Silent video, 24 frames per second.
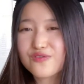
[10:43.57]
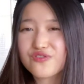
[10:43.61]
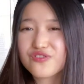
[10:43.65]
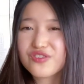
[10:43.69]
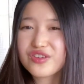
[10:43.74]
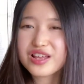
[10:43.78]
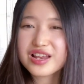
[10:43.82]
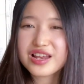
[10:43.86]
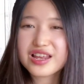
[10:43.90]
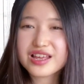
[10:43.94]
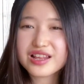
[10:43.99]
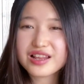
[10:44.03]

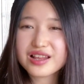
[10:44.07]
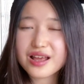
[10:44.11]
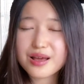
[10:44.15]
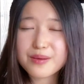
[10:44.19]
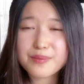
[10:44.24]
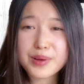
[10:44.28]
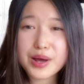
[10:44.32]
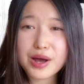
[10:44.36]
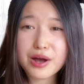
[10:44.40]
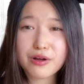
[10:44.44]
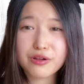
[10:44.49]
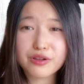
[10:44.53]
feeling
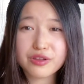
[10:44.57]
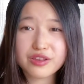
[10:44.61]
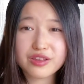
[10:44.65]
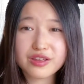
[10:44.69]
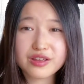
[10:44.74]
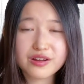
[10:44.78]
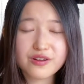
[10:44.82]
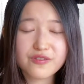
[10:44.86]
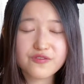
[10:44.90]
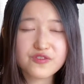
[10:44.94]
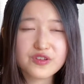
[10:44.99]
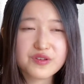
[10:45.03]
about
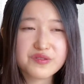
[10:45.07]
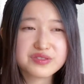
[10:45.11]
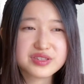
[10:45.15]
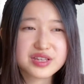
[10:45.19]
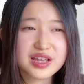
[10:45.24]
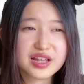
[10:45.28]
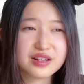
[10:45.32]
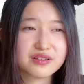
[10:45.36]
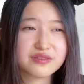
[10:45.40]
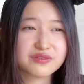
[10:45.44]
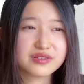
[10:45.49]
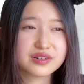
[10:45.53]
their 5th
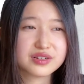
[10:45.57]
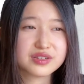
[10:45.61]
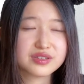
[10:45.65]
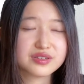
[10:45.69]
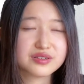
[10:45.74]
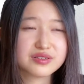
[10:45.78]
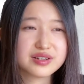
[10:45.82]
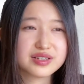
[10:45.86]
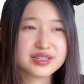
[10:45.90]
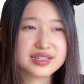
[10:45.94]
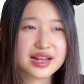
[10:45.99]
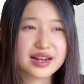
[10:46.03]

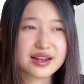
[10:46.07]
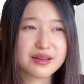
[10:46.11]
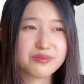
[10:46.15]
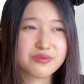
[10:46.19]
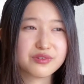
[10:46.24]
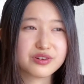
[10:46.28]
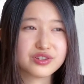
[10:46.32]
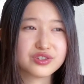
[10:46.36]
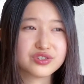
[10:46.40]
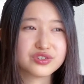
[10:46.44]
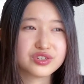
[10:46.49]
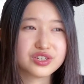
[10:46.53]
anniversary
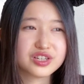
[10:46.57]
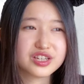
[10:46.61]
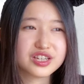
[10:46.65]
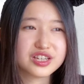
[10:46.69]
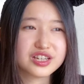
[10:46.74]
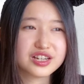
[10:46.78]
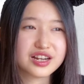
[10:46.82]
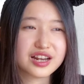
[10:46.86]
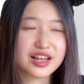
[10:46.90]
celebration,